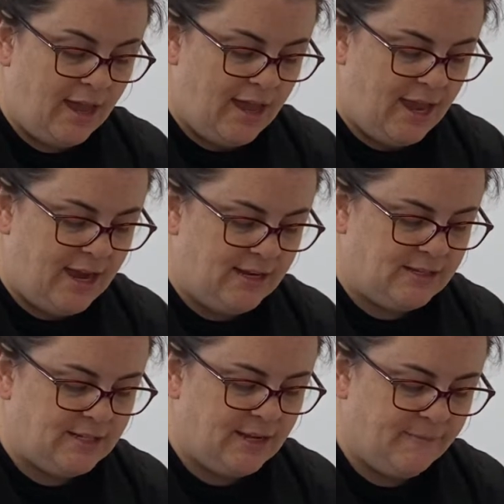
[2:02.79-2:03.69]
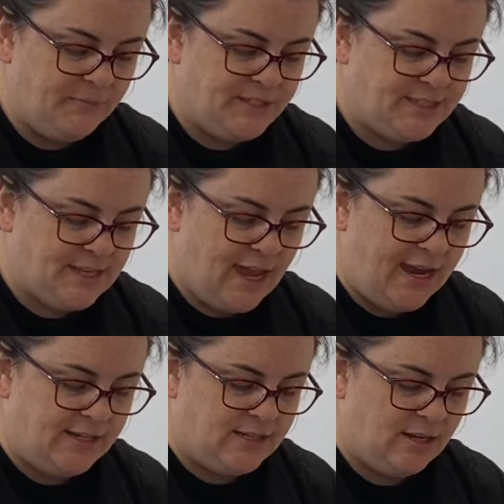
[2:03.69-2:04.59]
eight,
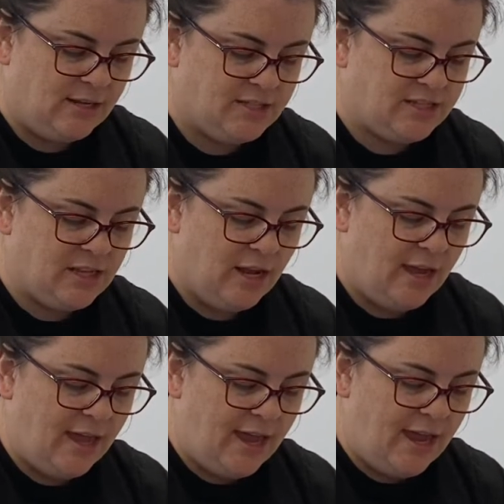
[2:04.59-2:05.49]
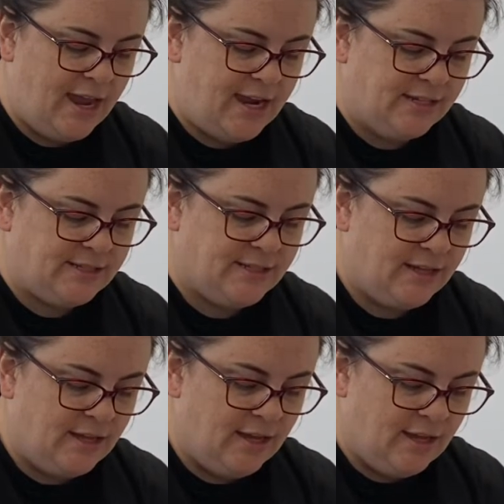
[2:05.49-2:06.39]
skate, eight,
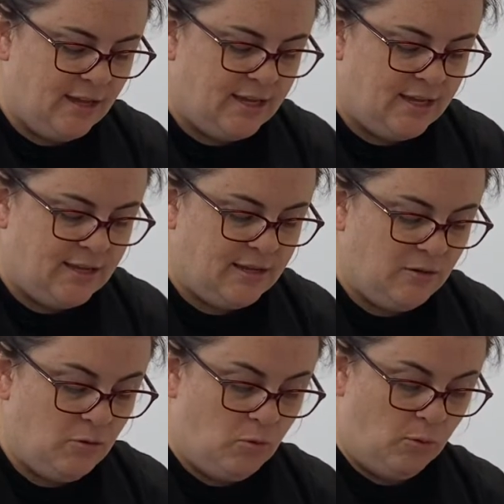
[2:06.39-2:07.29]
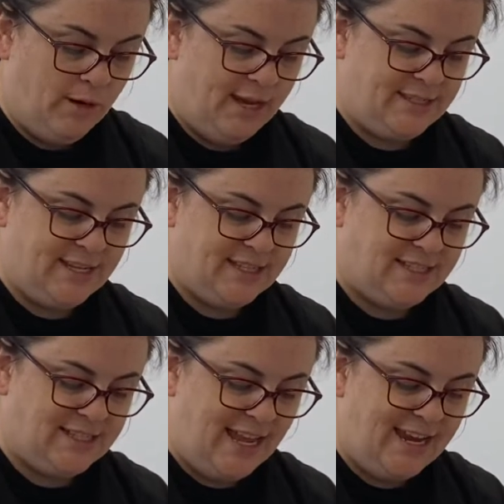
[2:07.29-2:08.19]
Oh, it says
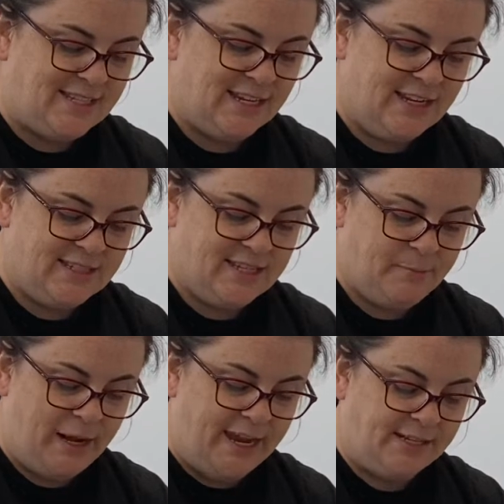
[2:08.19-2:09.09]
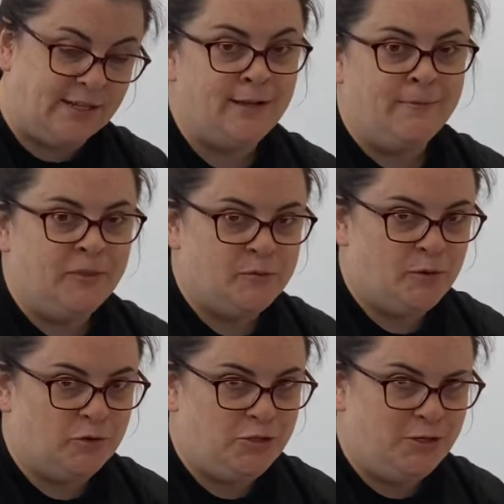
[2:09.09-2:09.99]
slate and it says plate. So we've
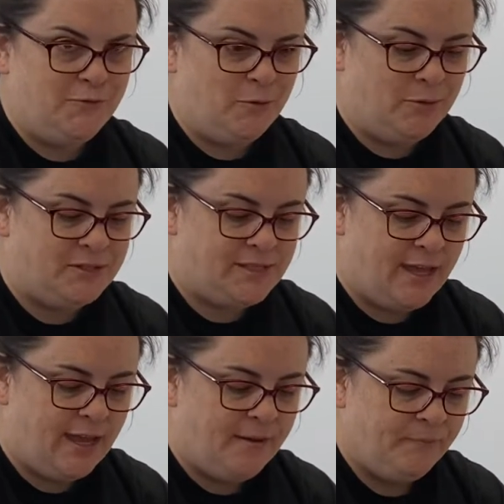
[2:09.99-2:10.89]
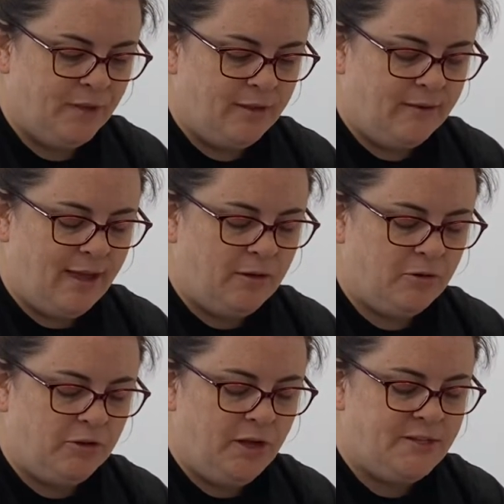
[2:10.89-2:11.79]
got two different ones there. Now, you'll
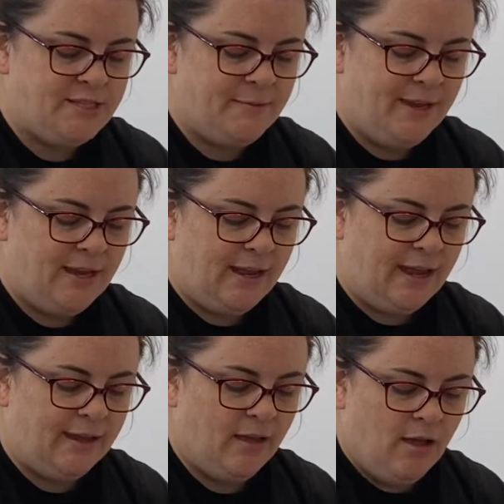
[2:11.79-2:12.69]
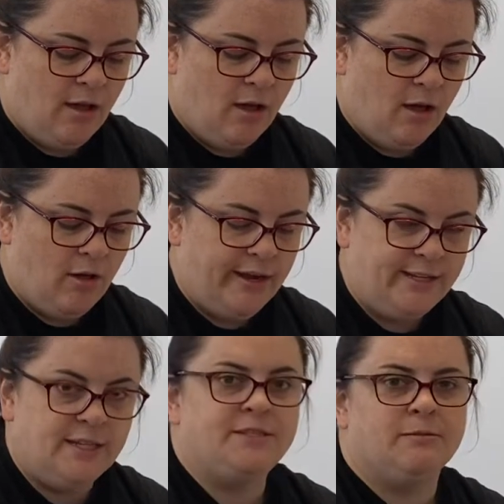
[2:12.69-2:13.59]
notice at the beginning, I
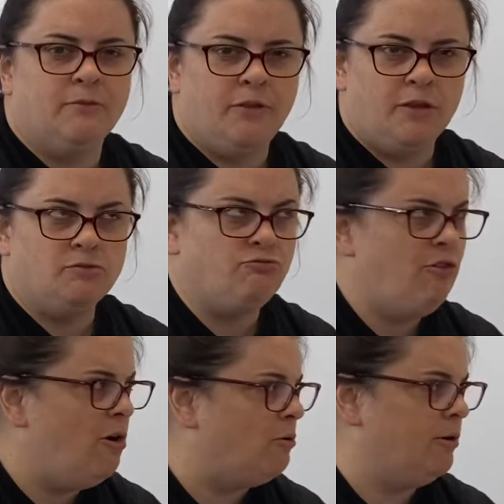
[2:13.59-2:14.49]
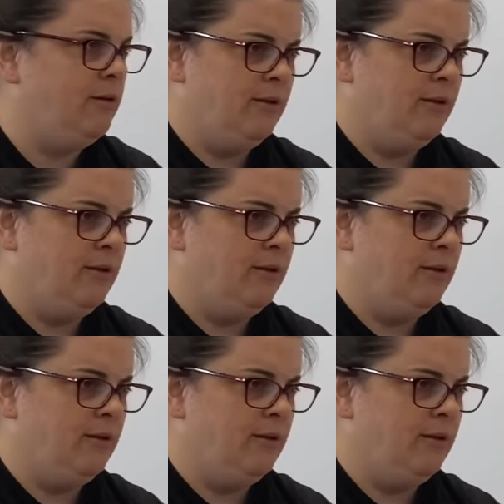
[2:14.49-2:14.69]
did some of those wrong.